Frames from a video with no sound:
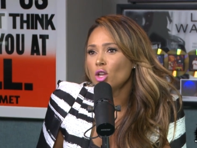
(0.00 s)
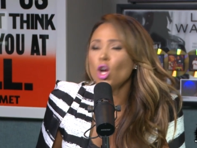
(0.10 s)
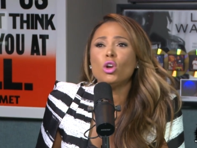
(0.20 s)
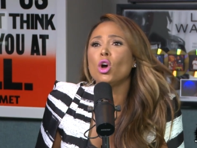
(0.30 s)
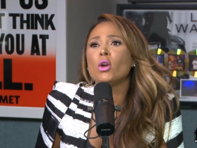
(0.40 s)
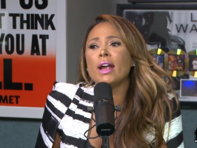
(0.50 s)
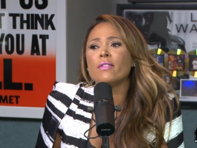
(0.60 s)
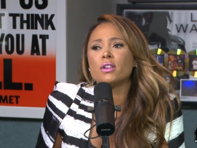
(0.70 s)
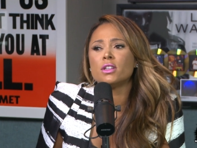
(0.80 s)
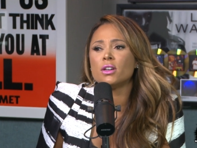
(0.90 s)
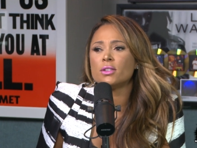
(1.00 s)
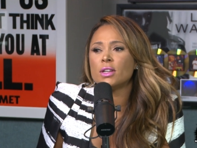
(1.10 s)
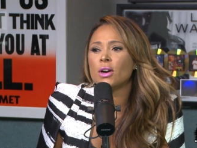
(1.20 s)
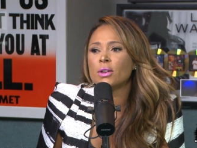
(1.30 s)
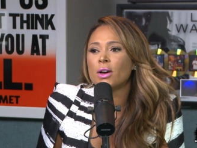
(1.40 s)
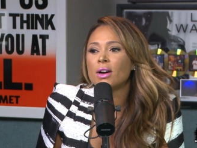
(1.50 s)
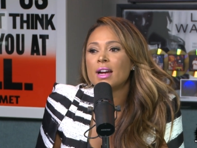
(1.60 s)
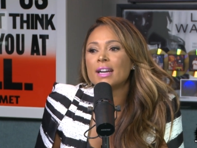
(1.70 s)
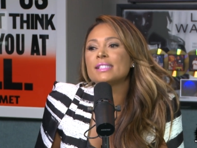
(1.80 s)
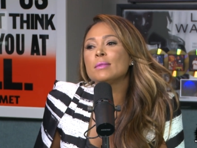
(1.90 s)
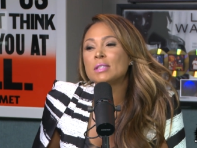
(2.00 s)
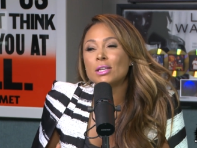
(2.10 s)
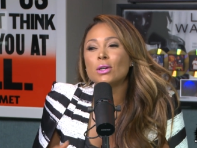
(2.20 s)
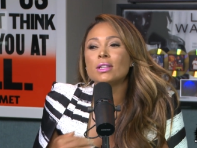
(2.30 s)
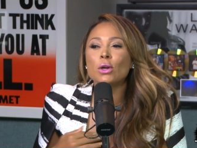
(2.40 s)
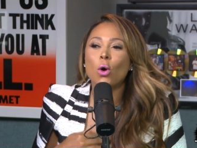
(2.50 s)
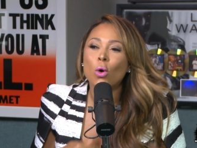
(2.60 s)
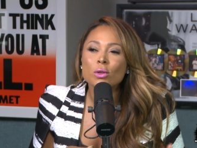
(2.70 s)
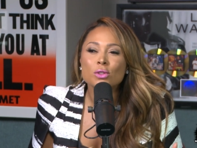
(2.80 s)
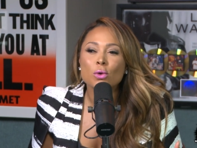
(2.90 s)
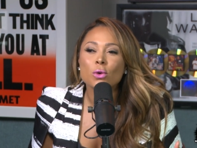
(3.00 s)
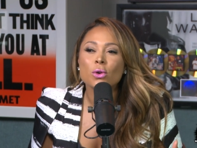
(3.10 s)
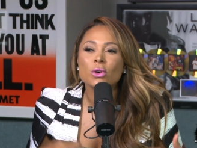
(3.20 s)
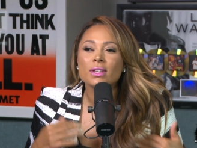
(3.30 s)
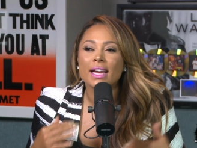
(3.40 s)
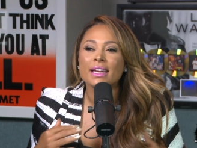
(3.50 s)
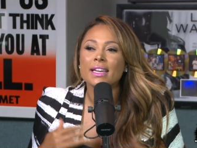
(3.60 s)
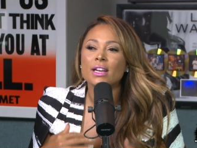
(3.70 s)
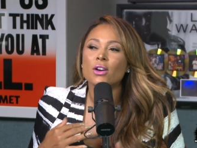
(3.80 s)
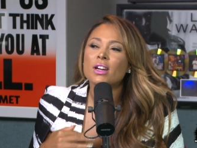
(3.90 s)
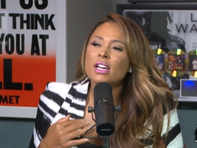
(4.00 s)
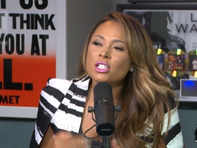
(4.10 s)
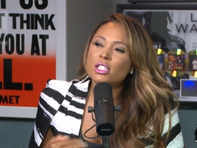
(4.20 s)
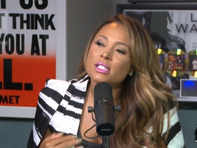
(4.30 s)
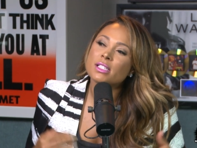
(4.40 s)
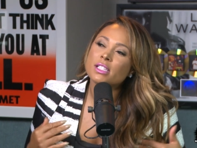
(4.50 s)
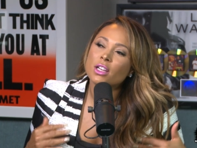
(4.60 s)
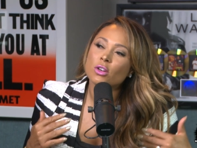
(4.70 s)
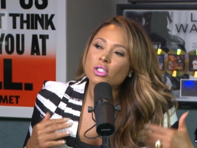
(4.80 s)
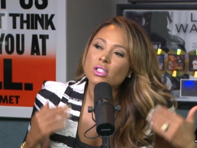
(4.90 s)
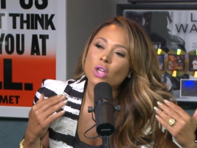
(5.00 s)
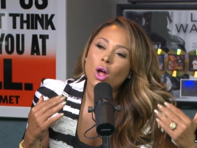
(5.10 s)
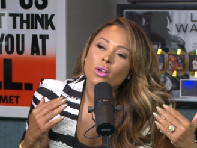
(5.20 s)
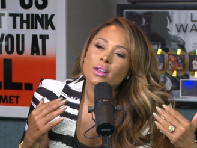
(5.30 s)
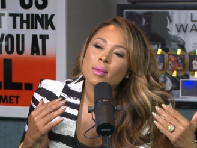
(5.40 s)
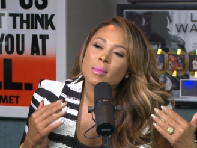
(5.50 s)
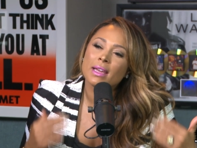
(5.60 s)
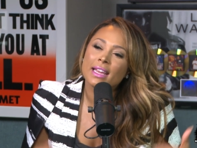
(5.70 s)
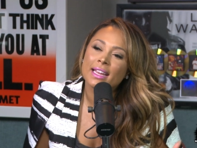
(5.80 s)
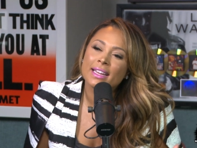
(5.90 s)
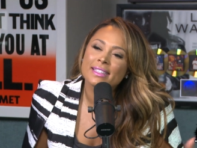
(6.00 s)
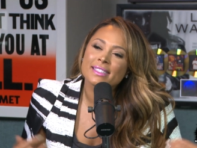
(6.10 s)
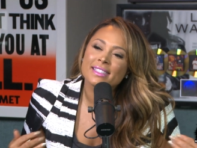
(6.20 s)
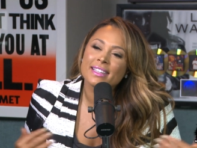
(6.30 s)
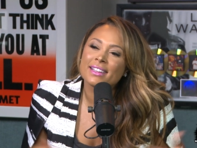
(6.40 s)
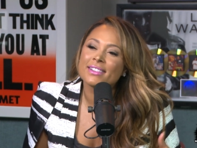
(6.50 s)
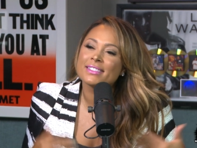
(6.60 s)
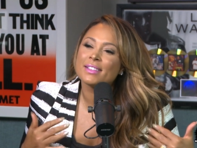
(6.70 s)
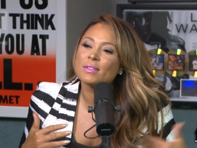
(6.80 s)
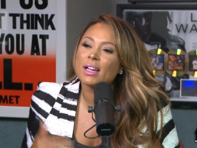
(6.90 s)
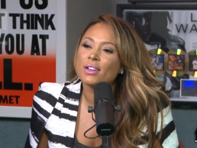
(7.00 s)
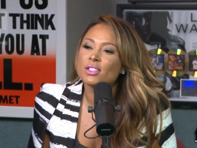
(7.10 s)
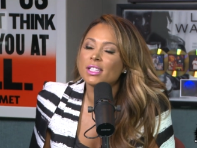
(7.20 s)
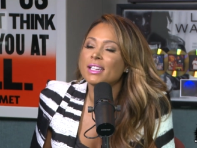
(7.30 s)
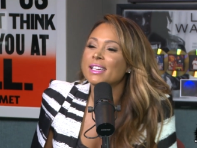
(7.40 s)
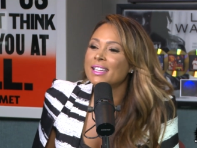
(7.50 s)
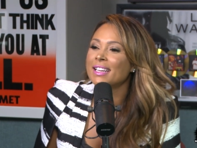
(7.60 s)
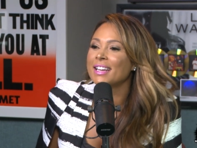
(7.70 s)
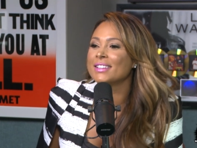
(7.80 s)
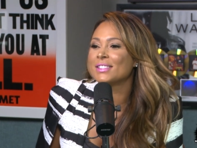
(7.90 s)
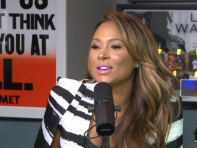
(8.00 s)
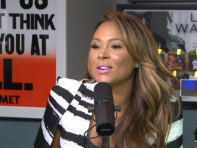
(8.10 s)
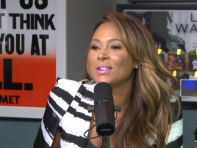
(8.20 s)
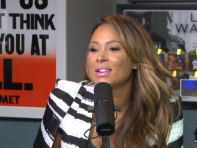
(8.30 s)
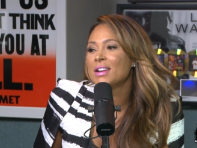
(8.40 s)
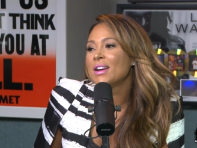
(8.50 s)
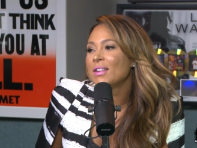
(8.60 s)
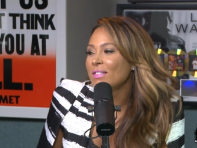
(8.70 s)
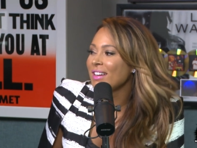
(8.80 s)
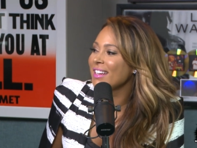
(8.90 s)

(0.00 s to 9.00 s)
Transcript: No, no, never. No, no, no. Because no, I'm still a little old school. Like, you know, she just, you know, she's taller than me. So, you know, sometimes she, uh -oh, you know, uh -oh. so. Do you tell